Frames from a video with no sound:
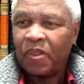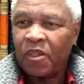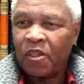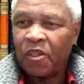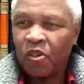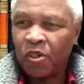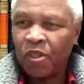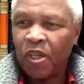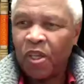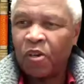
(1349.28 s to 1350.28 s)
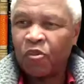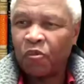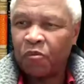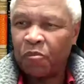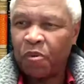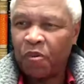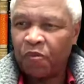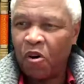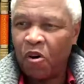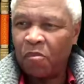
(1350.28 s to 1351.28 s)
The duties they are to
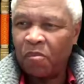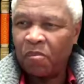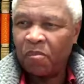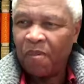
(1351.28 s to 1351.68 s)
perform.